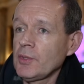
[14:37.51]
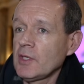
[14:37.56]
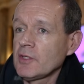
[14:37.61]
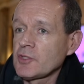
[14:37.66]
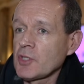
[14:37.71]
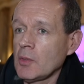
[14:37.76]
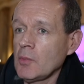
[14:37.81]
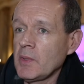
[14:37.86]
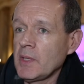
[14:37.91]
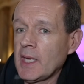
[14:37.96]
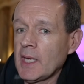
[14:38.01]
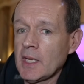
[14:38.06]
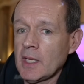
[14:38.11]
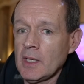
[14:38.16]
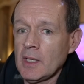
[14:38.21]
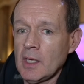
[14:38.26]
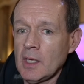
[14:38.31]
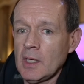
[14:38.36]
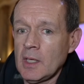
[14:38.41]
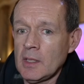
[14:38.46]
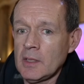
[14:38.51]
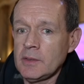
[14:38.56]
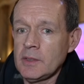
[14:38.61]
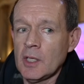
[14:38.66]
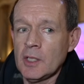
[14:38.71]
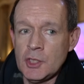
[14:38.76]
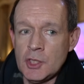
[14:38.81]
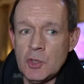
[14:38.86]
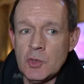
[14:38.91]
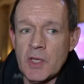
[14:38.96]
Let's hope we get a, a,
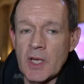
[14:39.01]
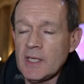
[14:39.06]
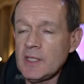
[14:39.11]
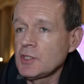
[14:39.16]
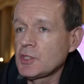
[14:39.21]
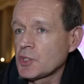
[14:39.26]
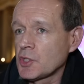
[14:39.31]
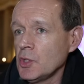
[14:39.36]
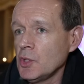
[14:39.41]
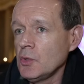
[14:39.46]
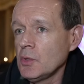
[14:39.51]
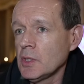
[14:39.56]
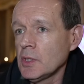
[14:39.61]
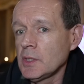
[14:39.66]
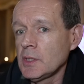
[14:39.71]
a new date soon,